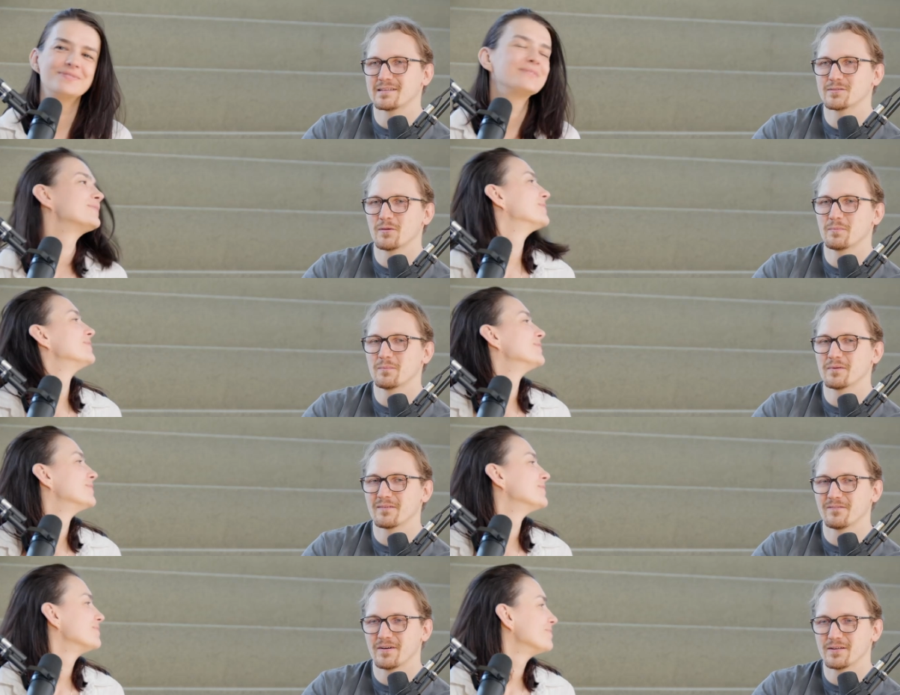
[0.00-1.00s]
Speaker 1: that's where
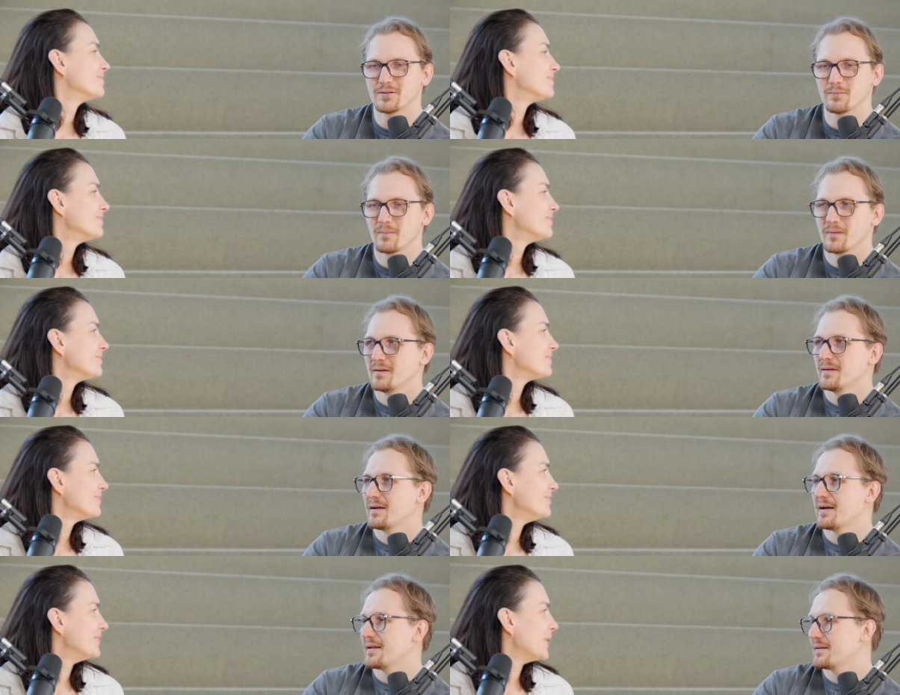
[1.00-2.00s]
people can find you.
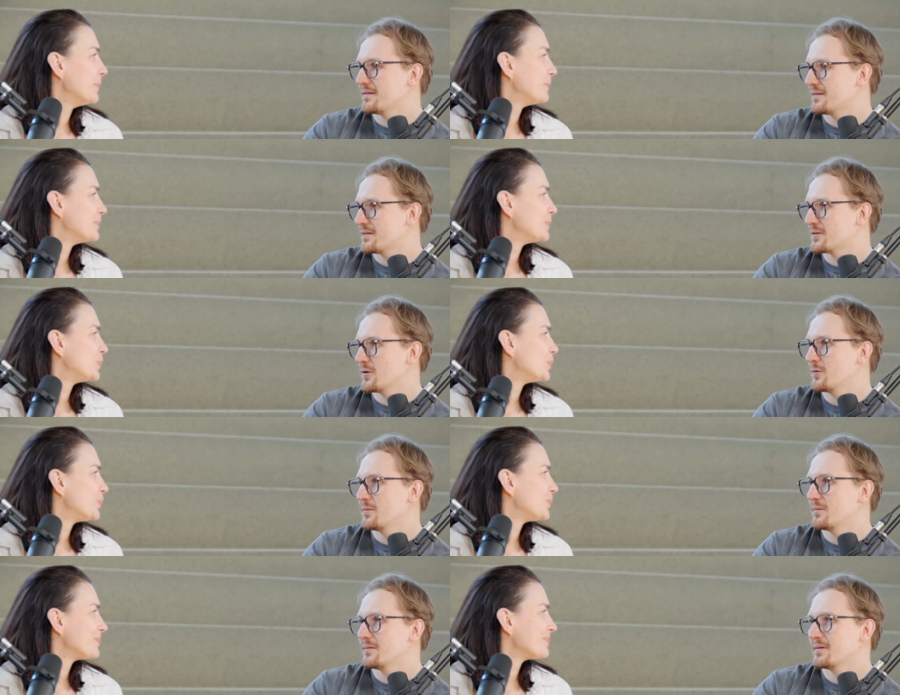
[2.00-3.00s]
And
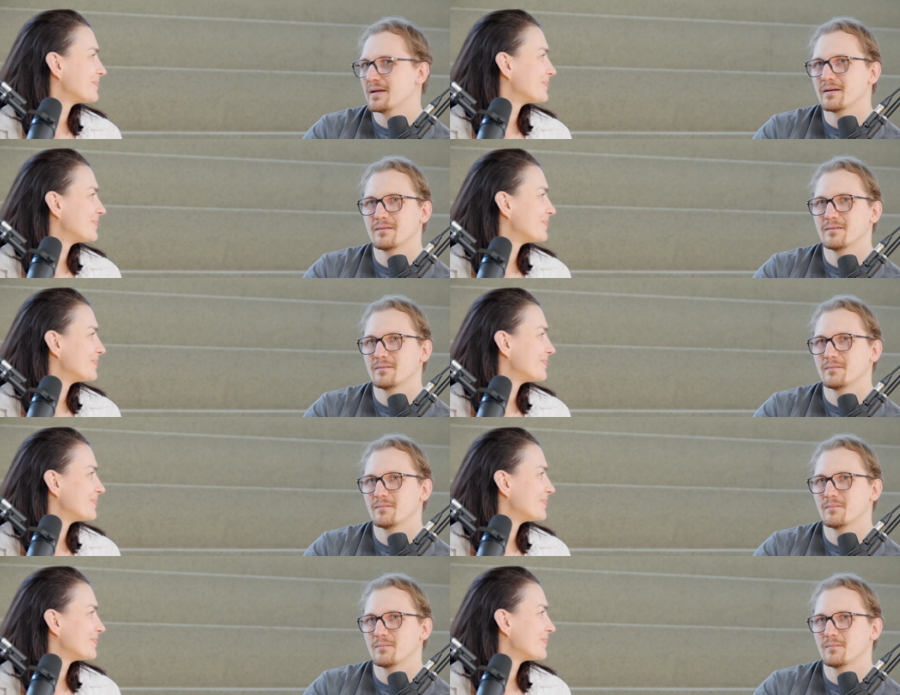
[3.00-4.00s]
so, yeah,
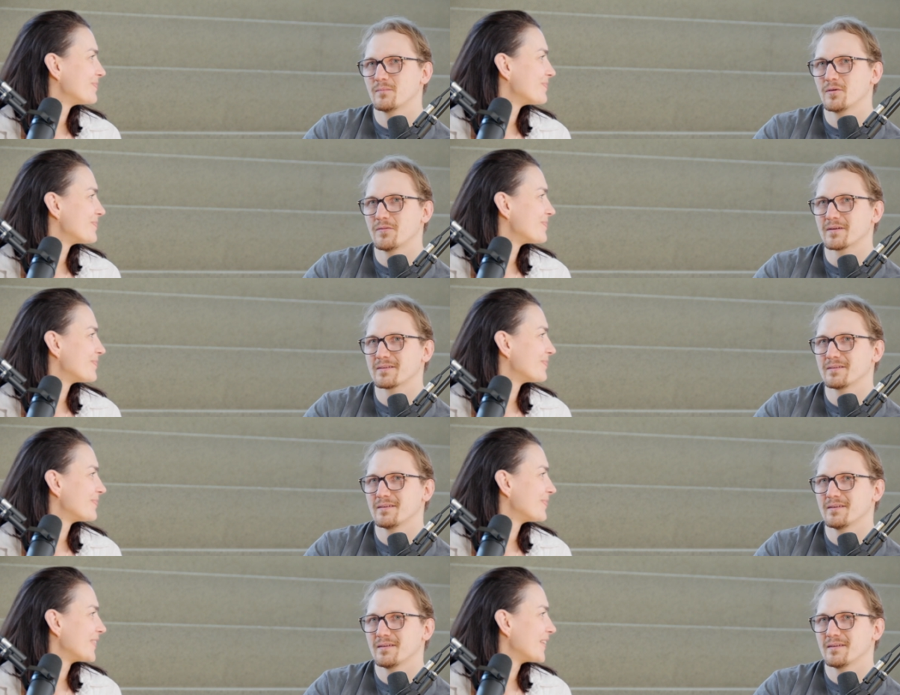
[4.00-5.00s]
perfect.
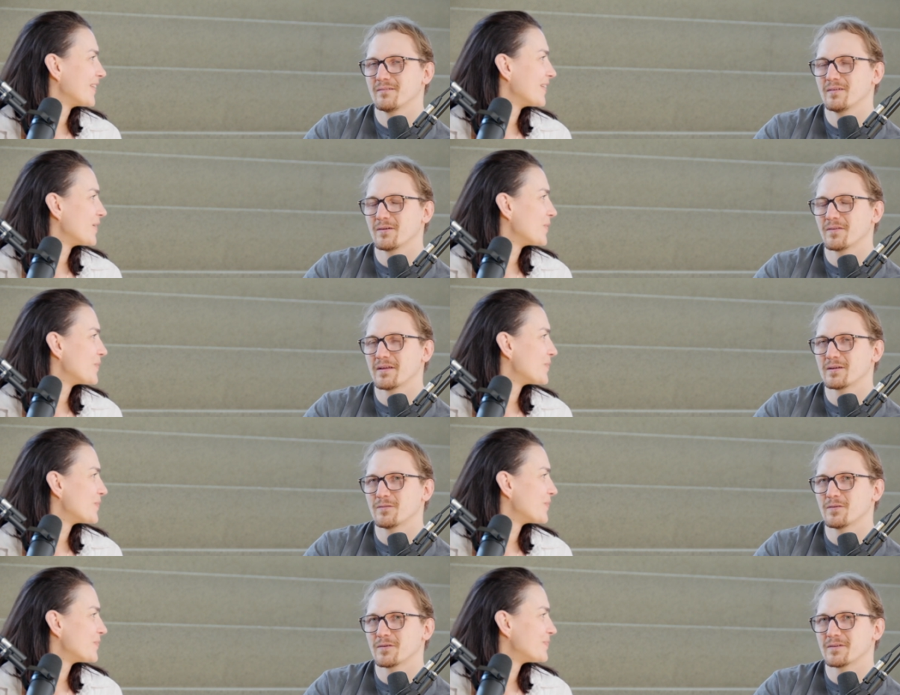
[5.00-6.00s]
Vello,
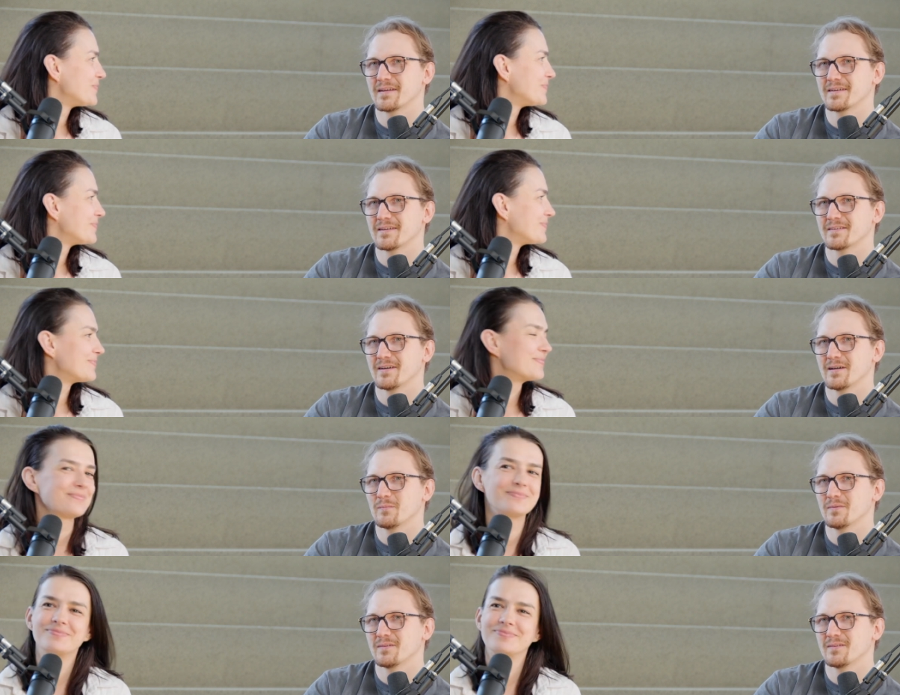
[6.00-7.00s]
thank you for taking the
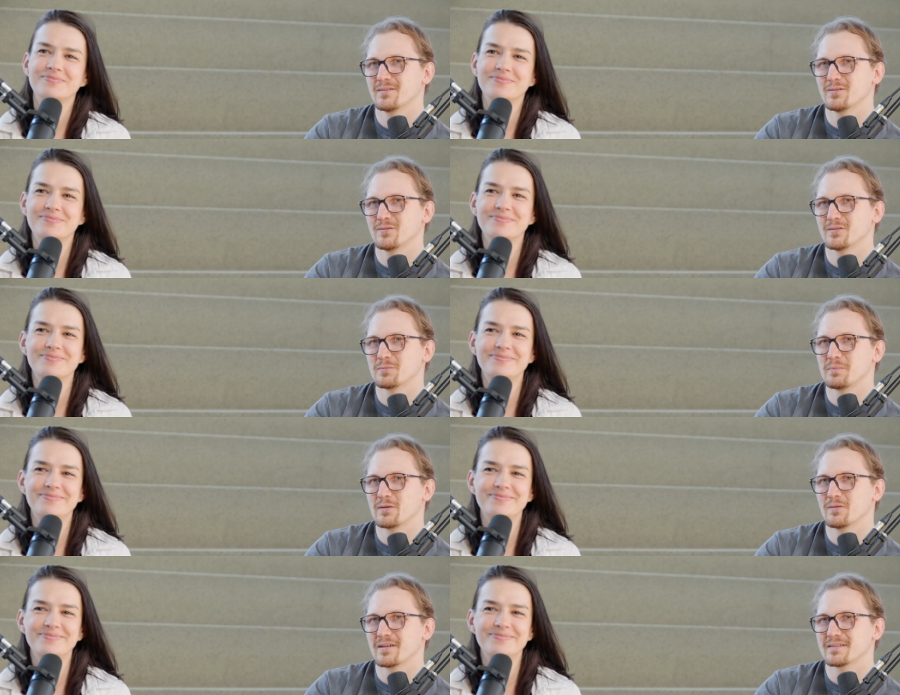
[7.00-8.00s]
time to yeah.
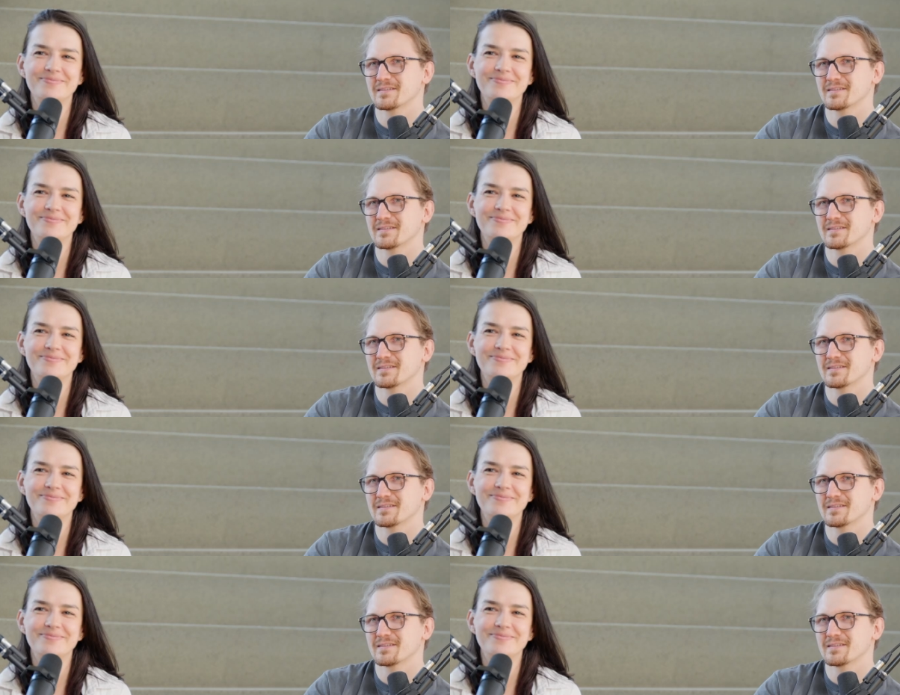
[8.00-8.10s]
speak with